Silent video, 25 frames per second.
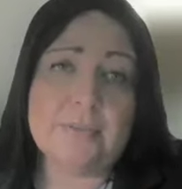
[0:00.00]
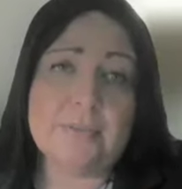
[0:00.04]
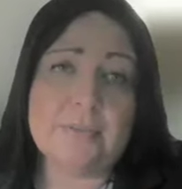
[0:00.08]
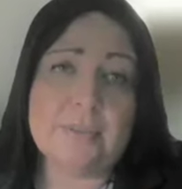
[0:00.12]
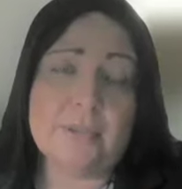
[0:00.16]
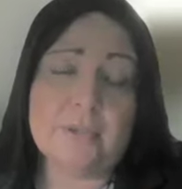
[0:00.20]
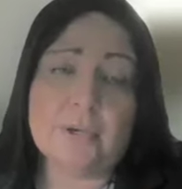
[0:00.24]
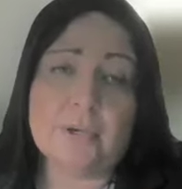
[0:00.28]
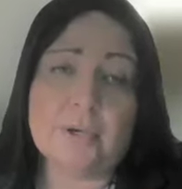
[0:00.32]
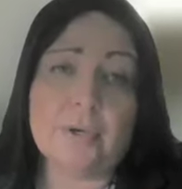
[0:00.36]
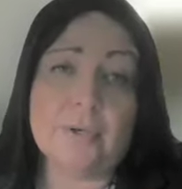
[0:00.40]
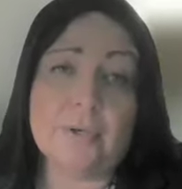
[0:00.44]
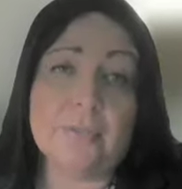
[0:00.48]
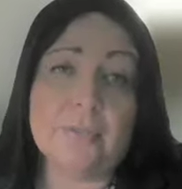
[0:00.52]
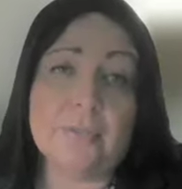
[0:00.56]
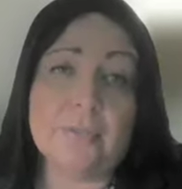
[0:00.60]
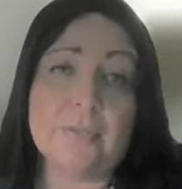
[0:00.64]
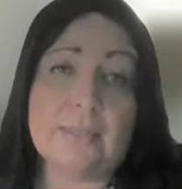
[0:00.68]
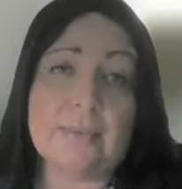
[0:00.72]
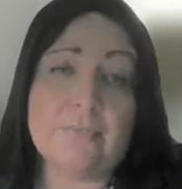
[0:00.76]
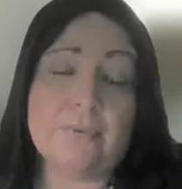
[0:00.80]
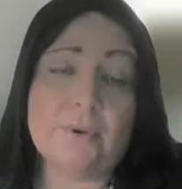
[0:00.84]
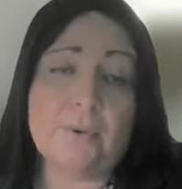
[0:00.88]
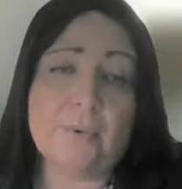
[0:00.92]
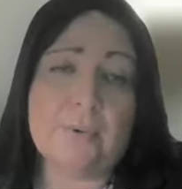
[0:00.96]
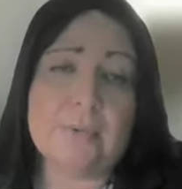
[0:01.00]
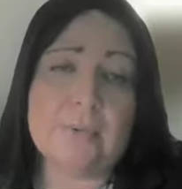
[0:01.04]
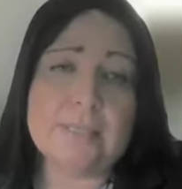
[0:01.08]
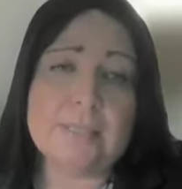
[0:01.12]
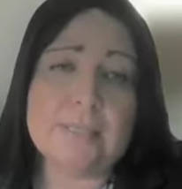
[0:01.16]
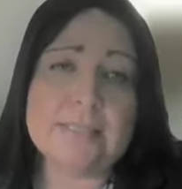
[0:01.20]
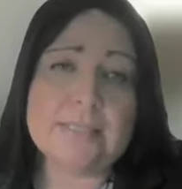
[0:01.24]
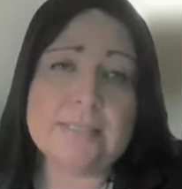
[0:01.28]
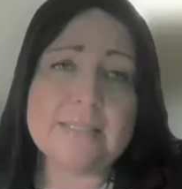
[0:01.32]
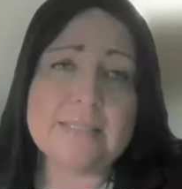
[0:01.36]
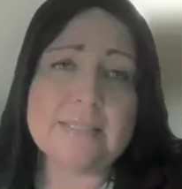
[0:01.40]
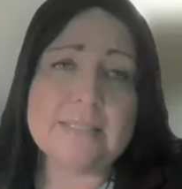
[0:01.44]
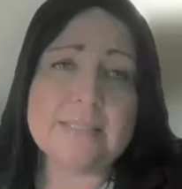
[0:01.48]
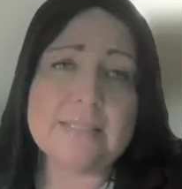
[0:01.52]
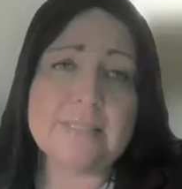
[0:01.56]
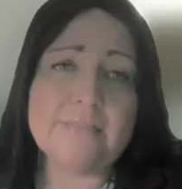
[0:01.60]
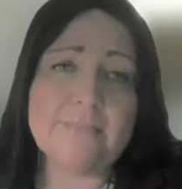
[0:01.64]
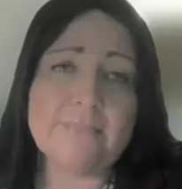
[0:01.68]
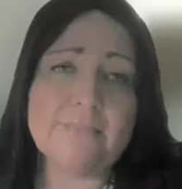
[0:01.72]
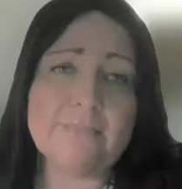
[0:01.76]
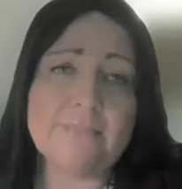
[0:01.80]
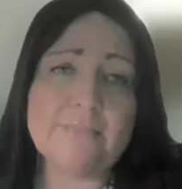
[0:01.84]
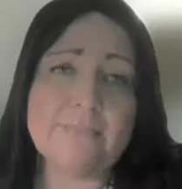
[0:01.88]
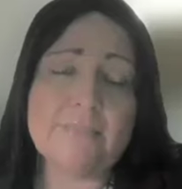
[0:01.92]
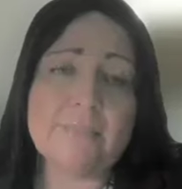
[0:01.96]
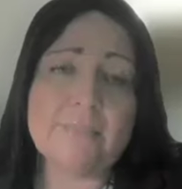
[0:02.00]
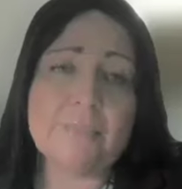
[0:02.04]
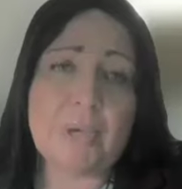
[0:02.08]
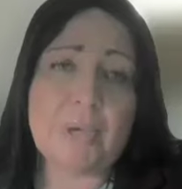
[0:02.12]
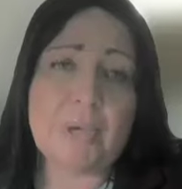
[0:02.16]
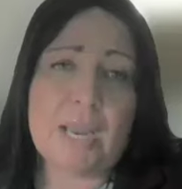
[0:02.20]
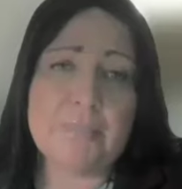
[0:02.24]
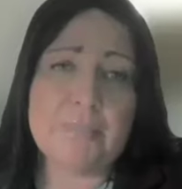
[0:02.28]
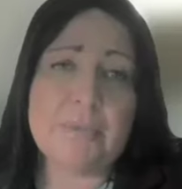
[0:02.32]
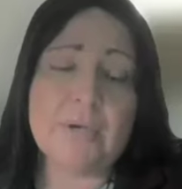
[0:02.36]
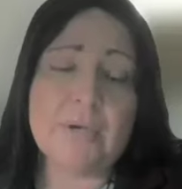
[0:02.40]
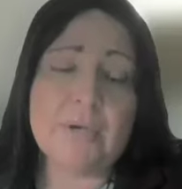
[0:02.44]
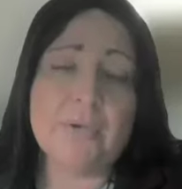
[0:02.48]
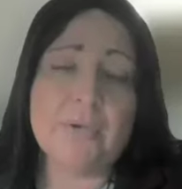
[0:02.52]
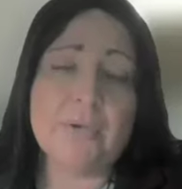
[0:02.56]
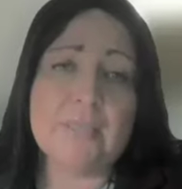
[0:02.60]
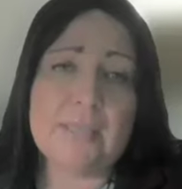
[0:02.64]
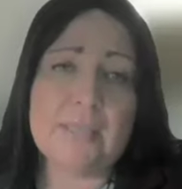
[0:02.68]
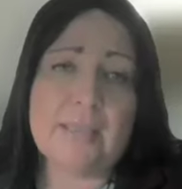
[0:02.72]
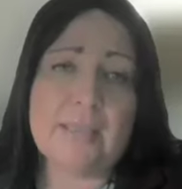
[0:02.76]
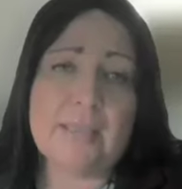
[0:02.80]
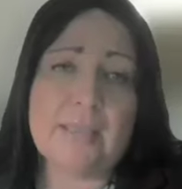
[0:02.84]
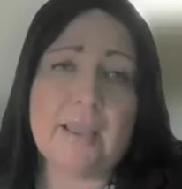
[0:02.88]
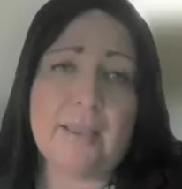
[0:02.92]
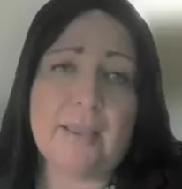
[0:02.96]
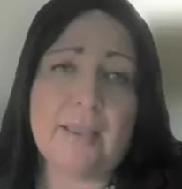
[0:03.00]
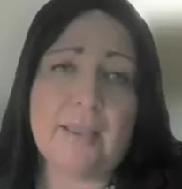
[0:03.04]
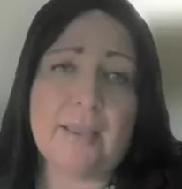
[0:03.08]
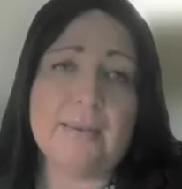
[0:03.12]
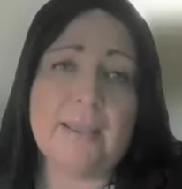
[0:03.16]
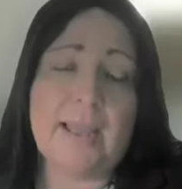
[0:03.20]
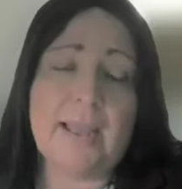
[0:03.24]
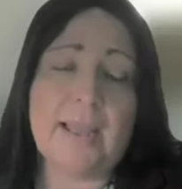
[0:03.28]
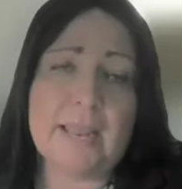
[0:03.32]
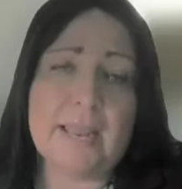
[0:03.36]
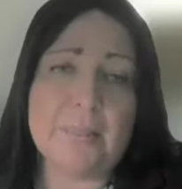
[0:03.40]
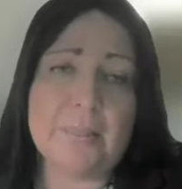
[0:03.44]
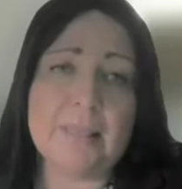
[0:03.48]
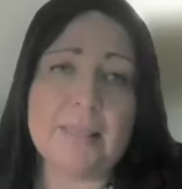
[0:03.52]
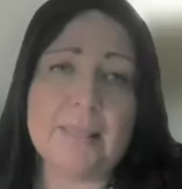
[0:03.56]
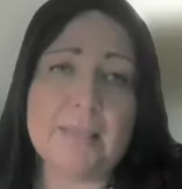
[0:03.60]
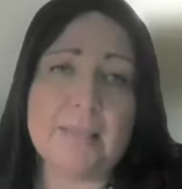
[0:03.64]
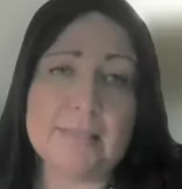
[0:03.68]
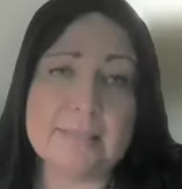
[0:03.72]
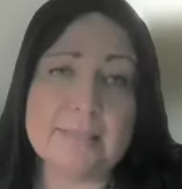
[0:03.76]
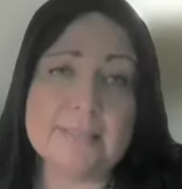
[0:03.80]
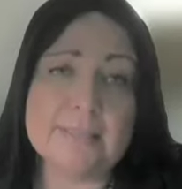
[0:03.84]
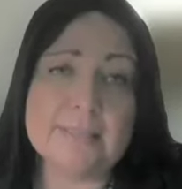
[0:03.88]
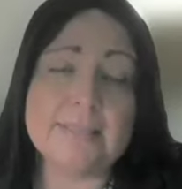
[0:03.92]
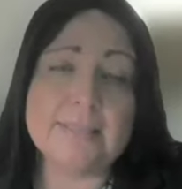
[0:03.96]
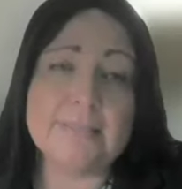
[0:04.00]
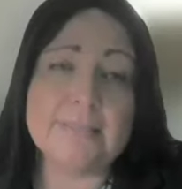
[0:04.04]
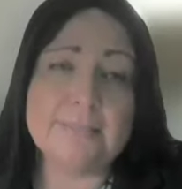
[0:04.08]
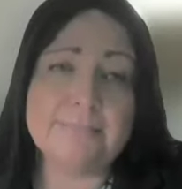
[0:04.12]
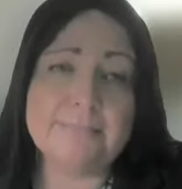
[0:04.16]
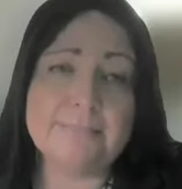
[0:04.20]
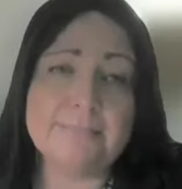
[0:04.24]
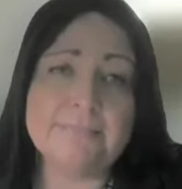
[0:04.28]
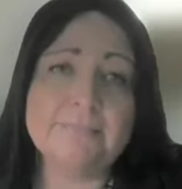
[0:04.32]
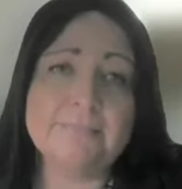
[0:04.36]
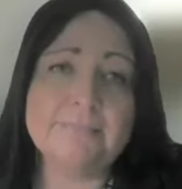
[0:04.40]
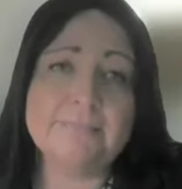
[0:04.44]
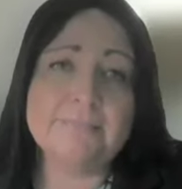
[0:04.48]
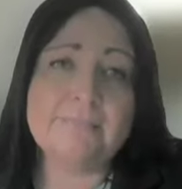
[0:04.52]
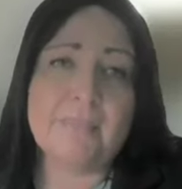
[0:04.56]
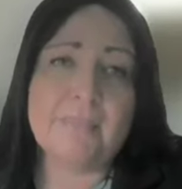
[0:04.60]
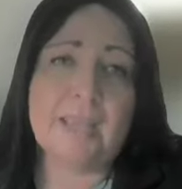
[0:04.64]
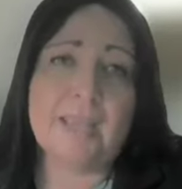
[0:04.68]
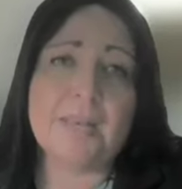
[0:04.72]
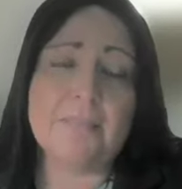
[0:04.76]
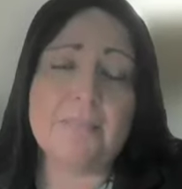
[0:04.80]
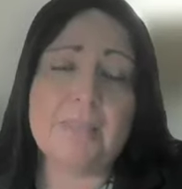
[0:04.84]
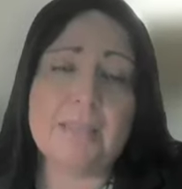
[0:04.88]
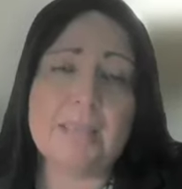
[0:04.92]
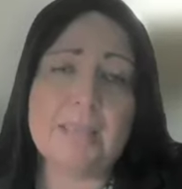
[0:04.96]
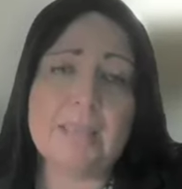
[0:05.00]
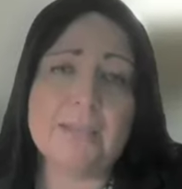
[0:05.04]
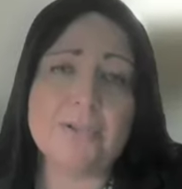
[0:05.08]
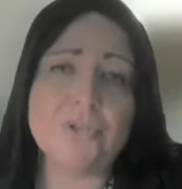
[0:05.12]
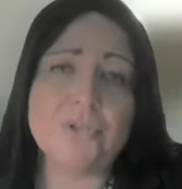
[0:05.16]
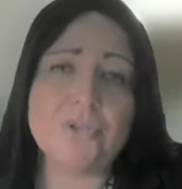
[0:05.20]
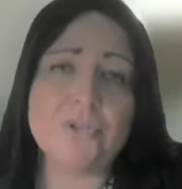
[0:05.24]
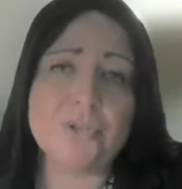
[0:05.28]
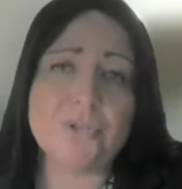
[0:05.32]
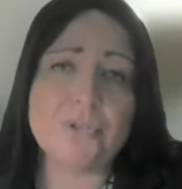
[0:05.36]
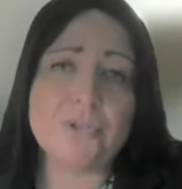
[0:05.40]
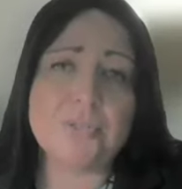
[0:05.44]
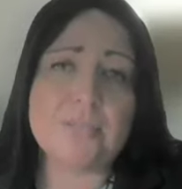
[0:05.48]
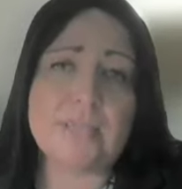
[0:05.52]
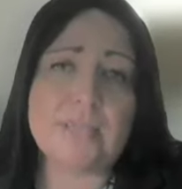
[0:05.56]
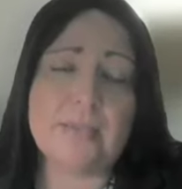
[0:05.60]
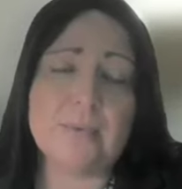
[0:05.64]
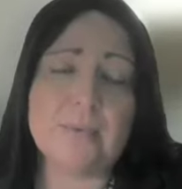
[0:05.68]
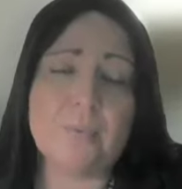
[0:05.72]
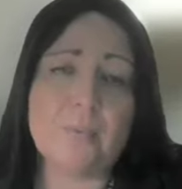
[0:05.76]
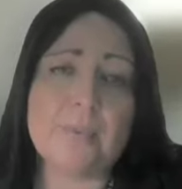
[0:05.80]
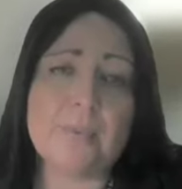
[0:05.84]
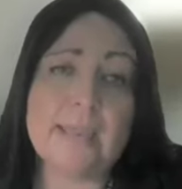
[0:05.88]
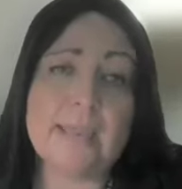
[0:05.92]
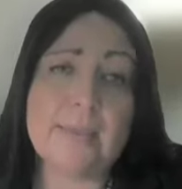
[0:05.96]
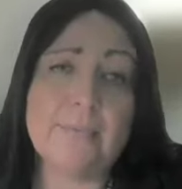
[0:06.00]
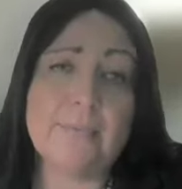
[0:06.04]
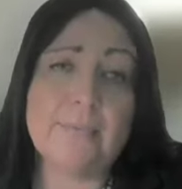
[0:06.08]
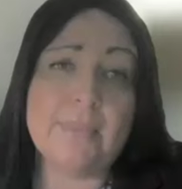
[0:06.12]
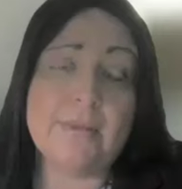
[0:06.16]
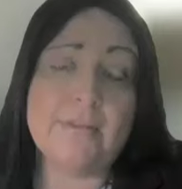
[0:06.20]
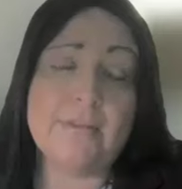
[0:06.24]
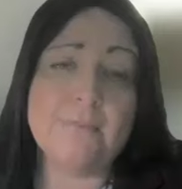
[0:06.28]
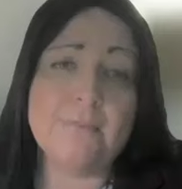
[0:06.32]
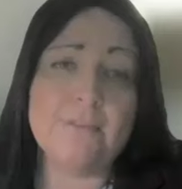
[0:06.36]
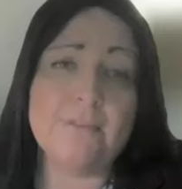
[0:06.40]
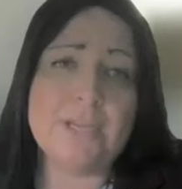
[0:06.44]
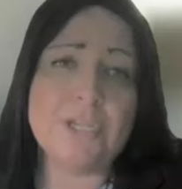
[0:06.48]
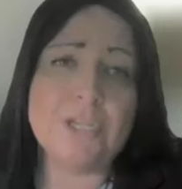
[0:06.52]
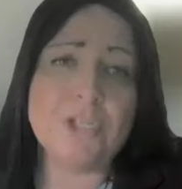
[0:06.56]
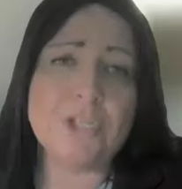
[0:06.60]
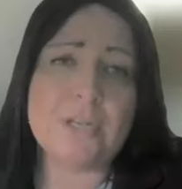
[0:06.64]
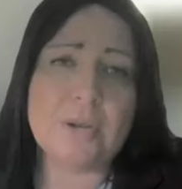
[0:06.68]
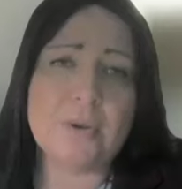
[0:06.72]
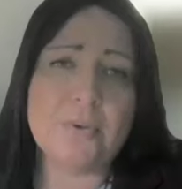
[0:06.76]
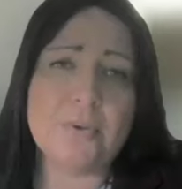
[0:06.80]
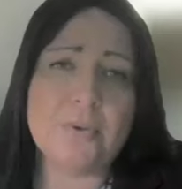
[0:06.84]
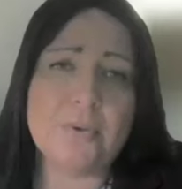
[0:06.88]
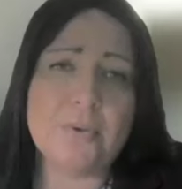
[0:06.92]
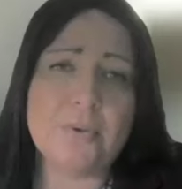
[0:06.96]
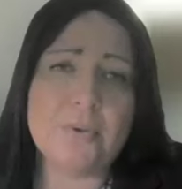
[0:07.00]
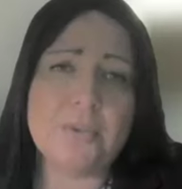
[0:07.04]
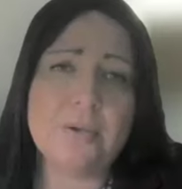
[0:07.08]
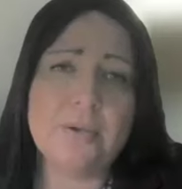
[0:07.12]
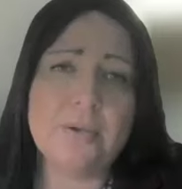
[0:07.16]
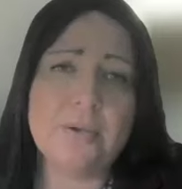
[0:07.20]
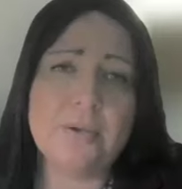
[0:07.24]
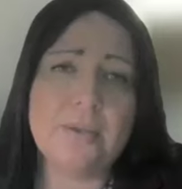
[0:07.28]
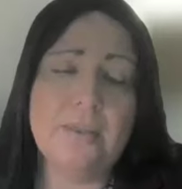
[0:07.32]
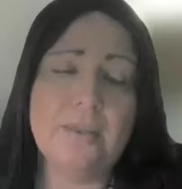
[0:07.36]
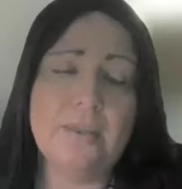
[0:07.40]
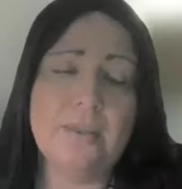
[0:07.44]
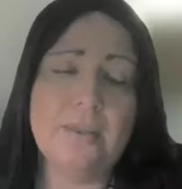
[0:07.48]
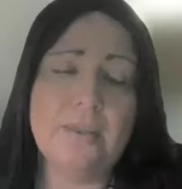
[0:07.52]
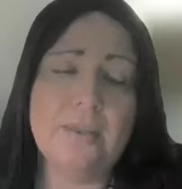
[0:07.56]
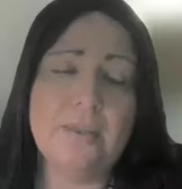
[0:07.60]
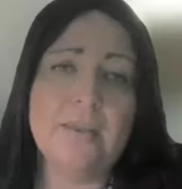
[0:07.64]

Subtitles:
they're currently focused primarily on IMLS, on making sure that we have the information out there,